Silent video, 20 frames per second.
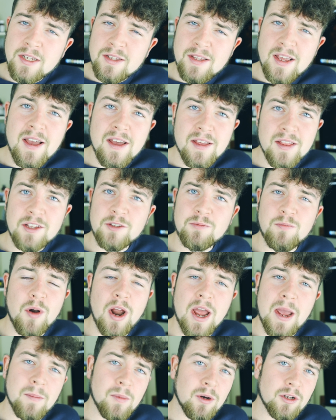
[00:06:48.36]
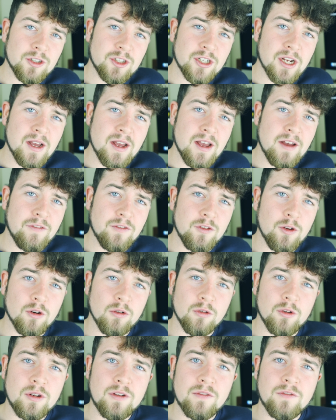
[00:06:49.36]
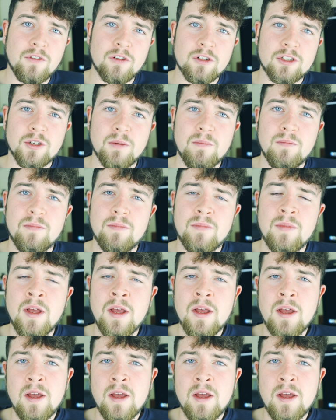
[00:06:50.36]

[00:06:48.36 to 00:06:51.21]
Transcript: yeah, that's pretty much it. If you're looking for something